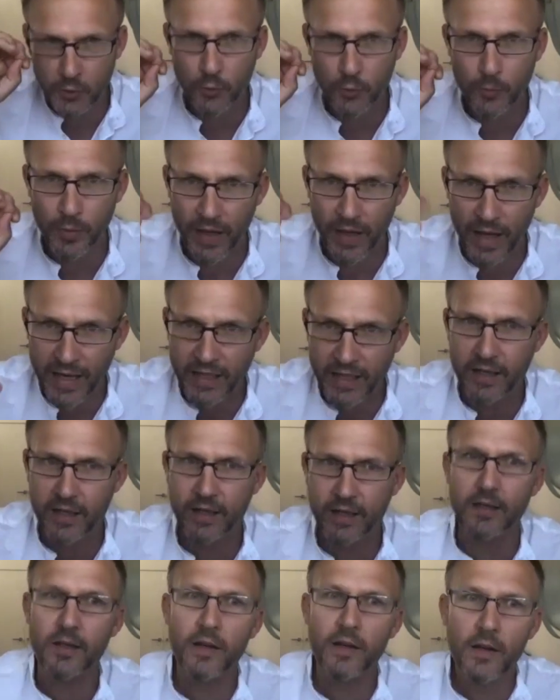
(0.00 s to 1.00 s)

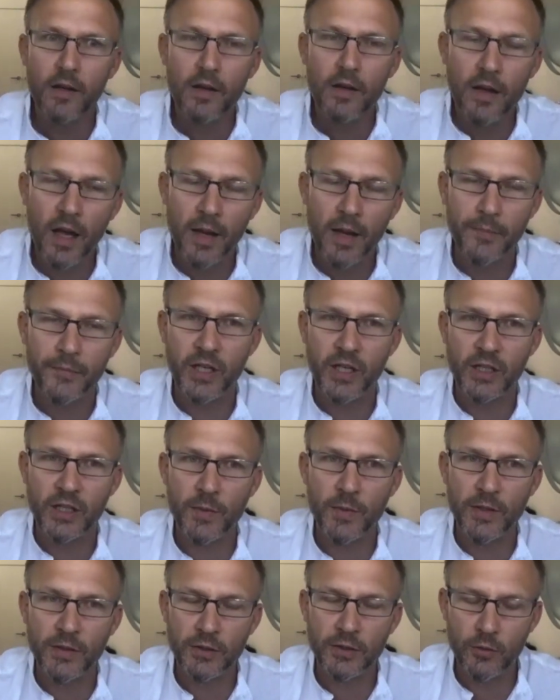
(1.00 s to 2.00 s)
blanket
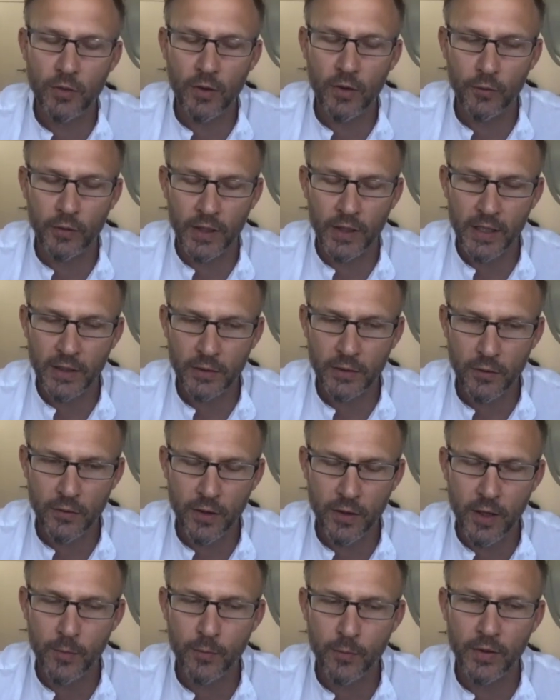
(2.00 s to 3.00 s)
text message to everyone on
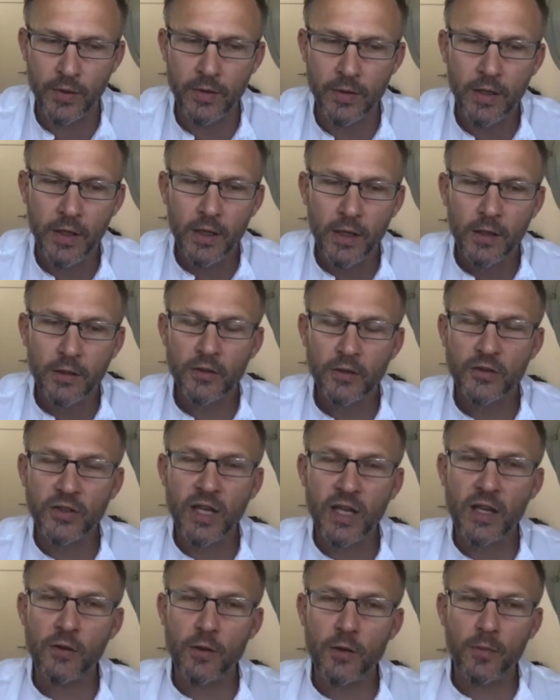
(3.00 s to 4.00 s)
azathioprine, to
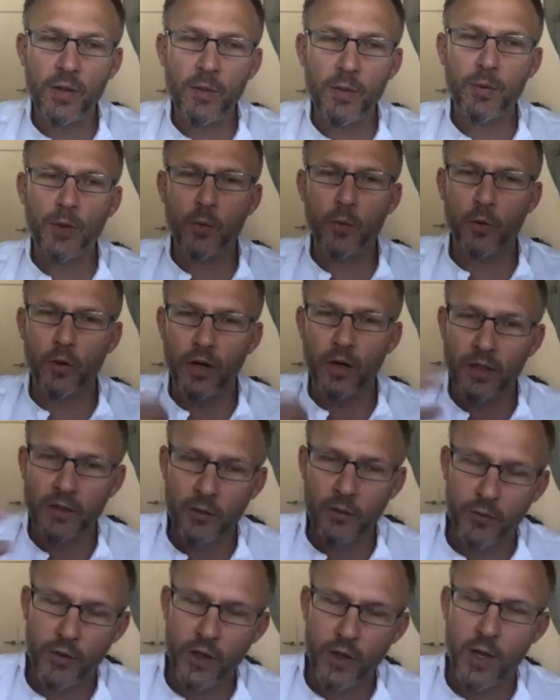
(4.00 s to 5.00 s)
say that people who are on
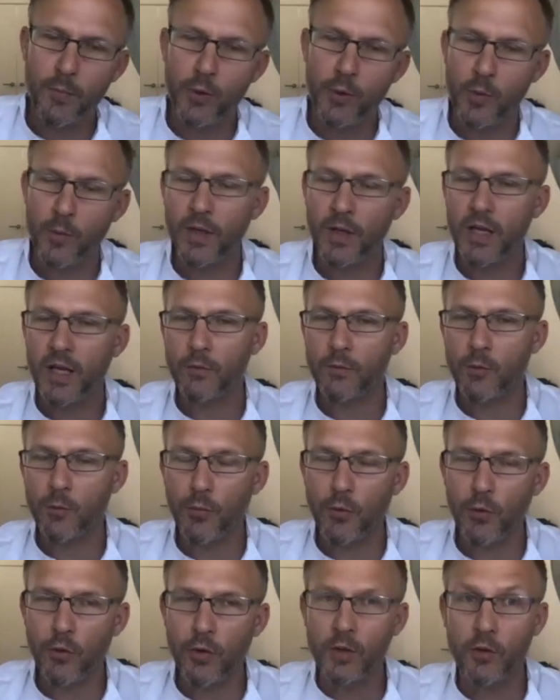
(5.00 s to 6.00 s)
azathioprine or
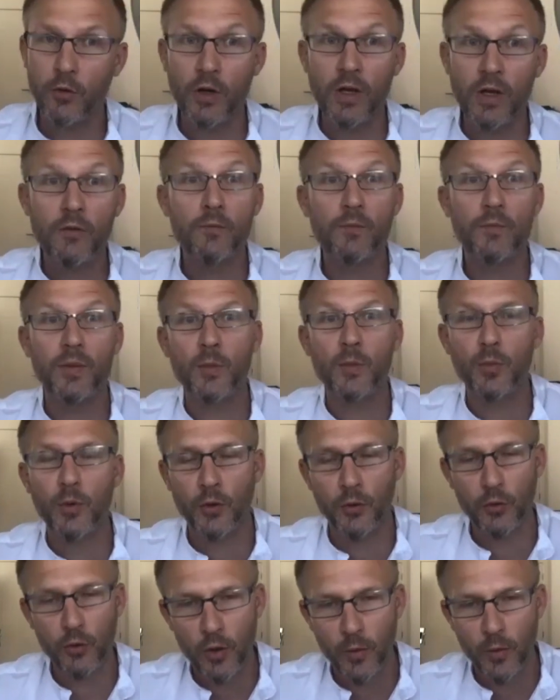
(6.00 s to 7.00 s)
mercaptopurine, or even people
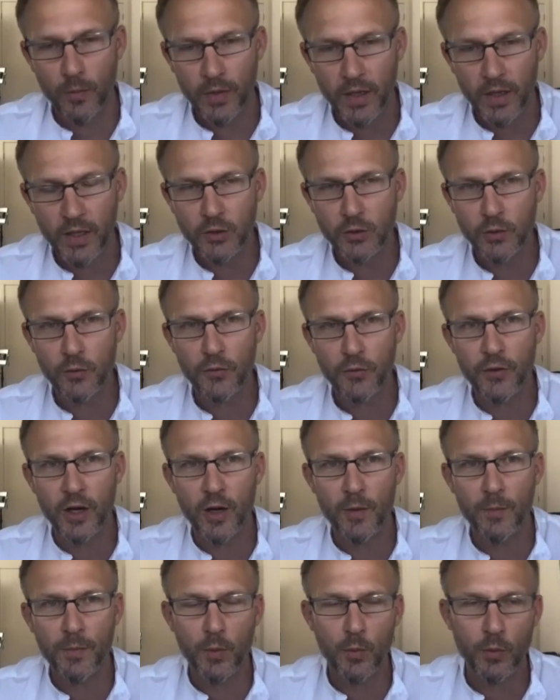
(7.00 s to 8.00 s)
on combination
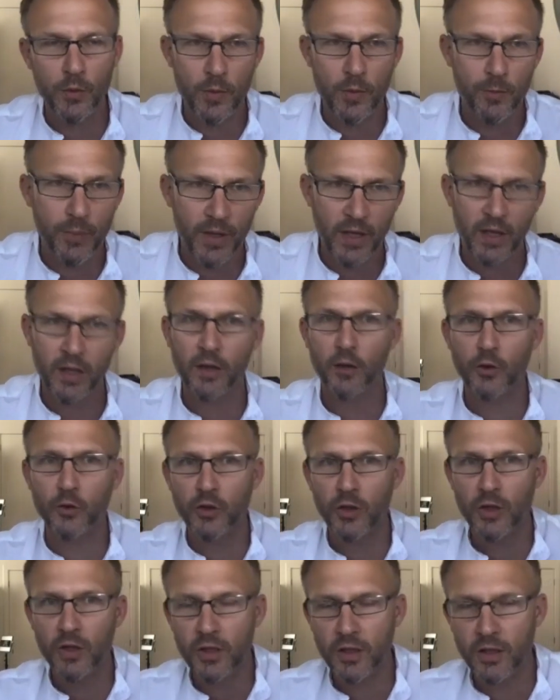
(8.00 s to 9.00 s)
therapy with a
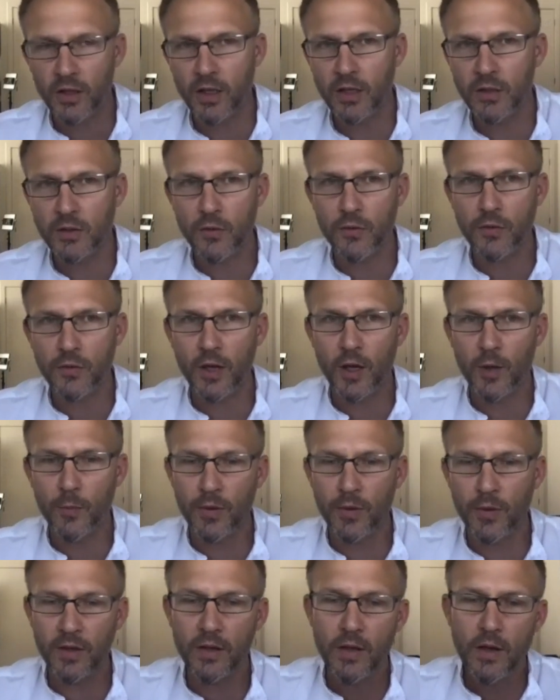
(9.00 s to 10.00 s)
biologic and
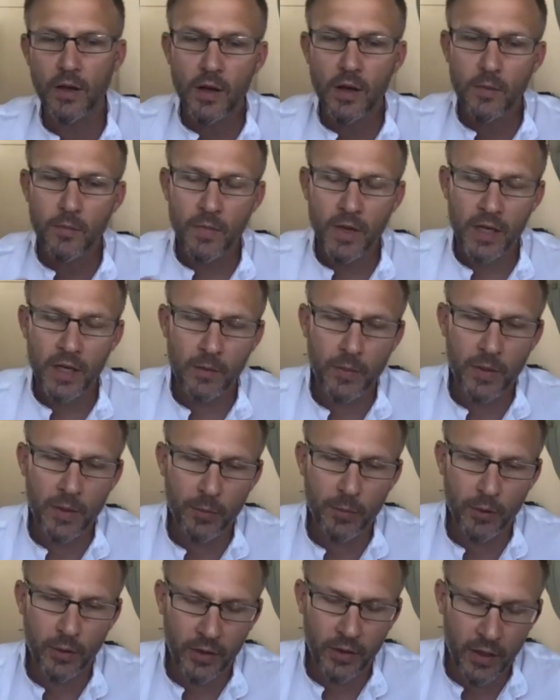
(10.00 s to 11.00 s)
azathioprine, many
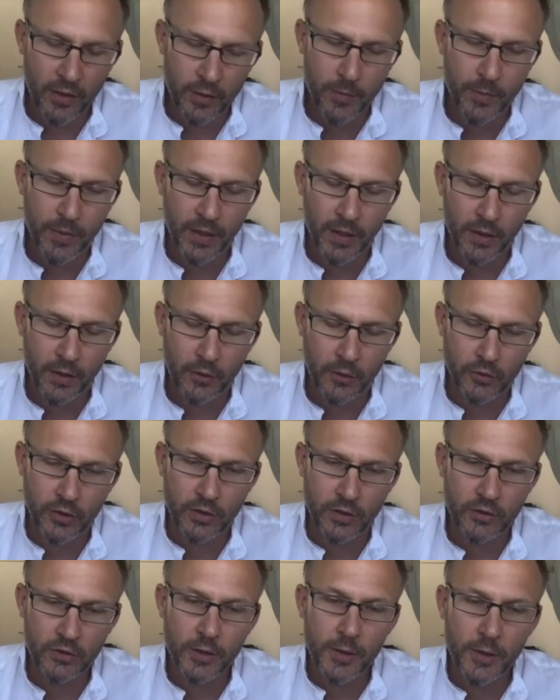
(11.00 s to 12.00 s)
people on other biologics,